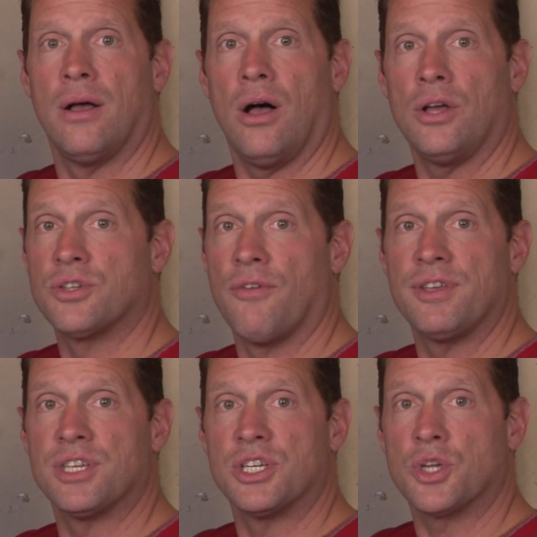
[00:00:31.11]
Also
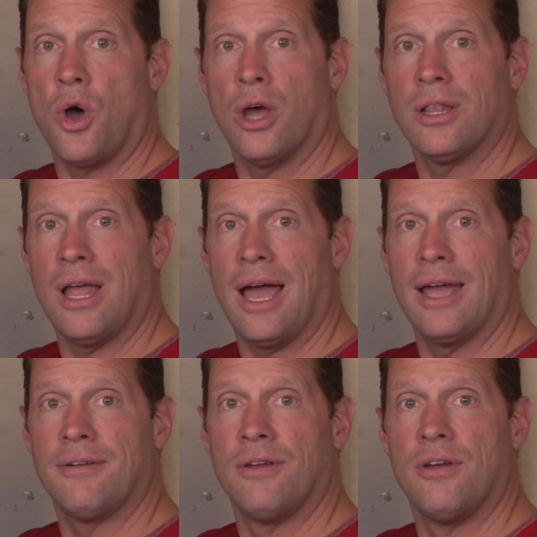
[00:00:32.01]
visit us
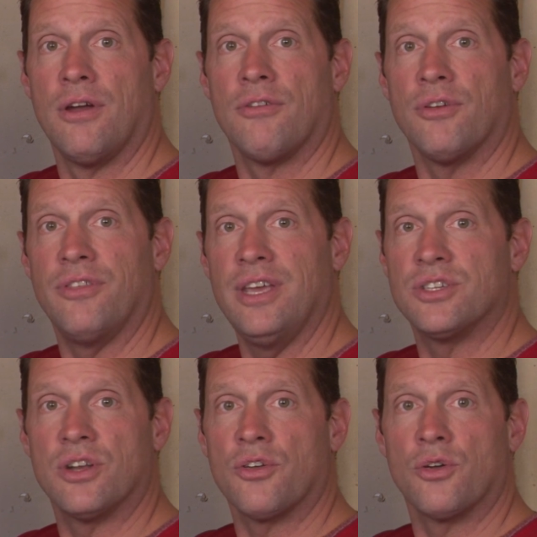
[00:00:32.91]
online for
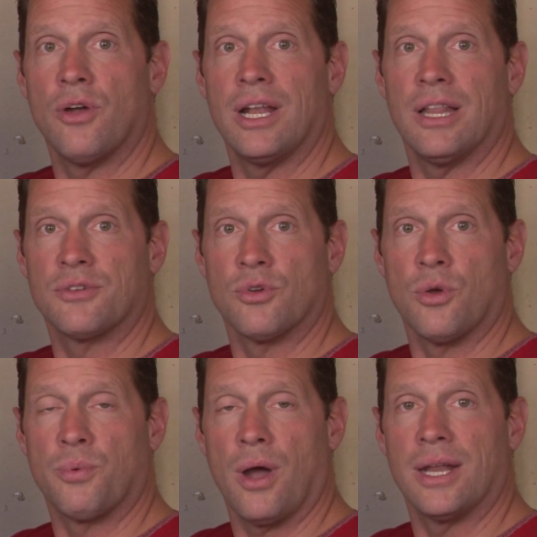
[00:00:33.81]
these and other great
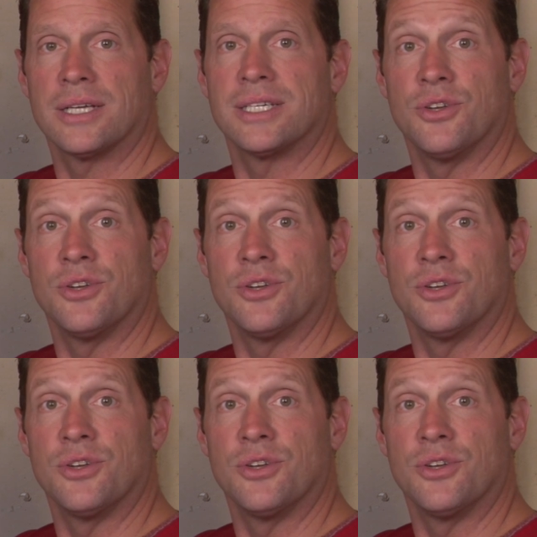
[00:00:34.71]
electrical products